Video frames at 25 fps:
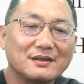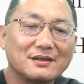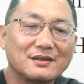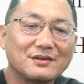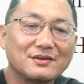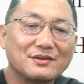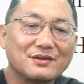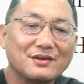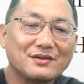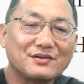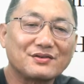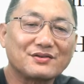
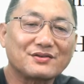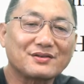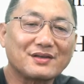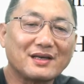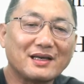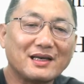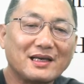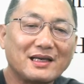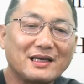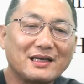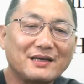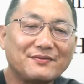"He
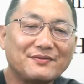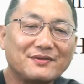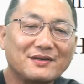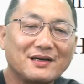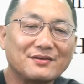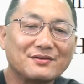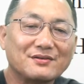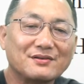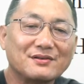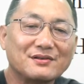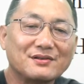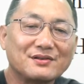saved
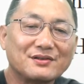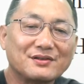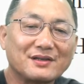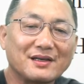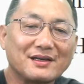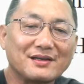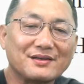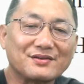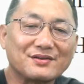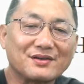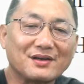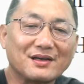others,"
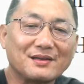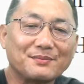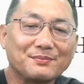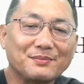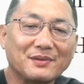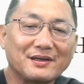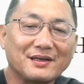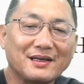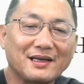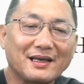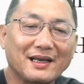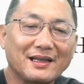they said,
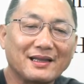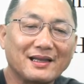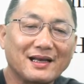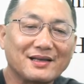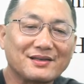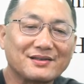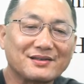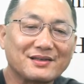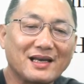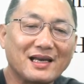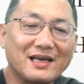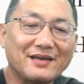"but he
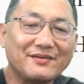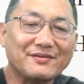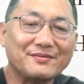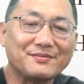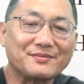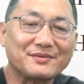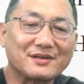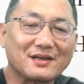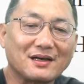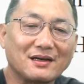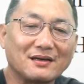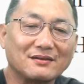cannot save
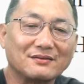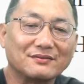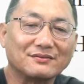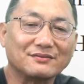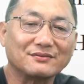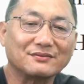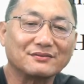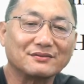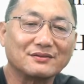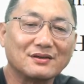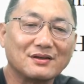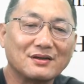himself.
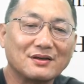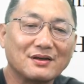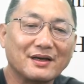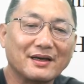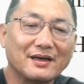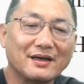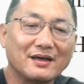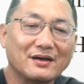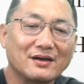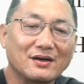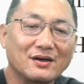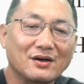
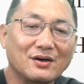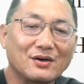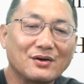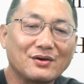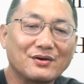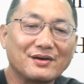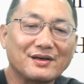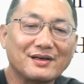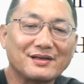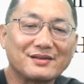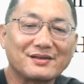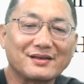
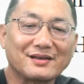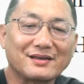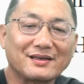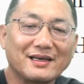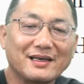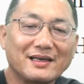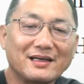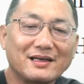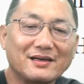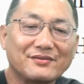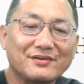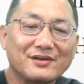Oh, he is the
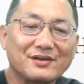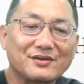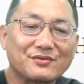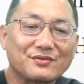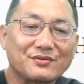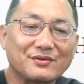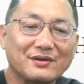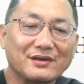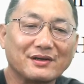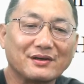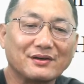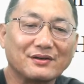King of
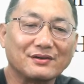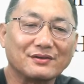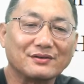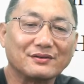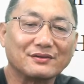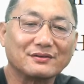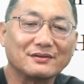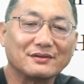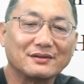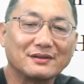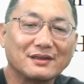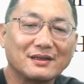Israel.
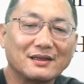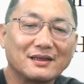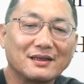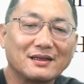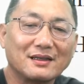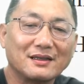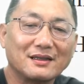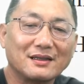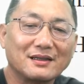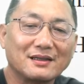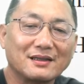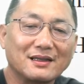
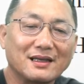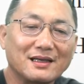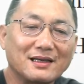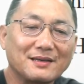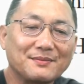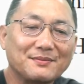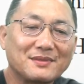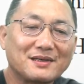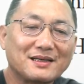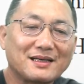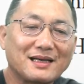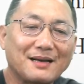Let
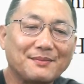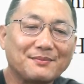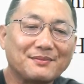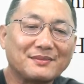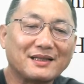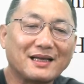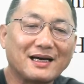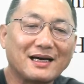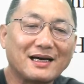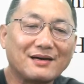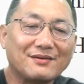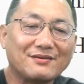him come
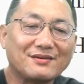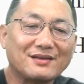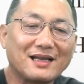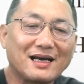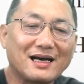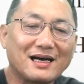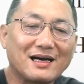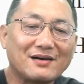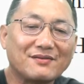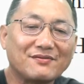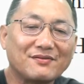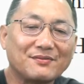down
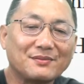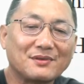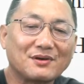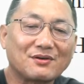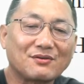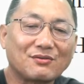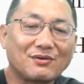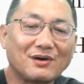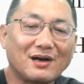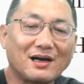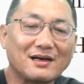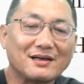now from the
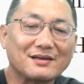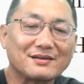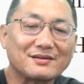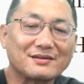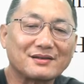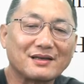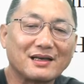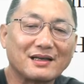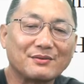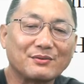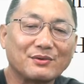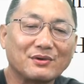cross
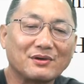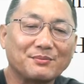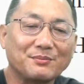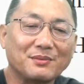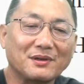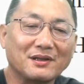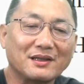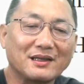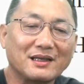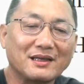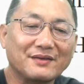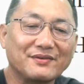and we
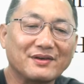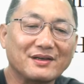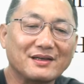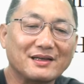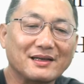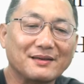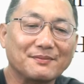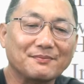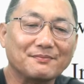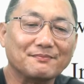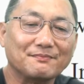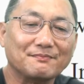believe in
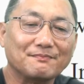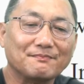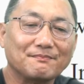him."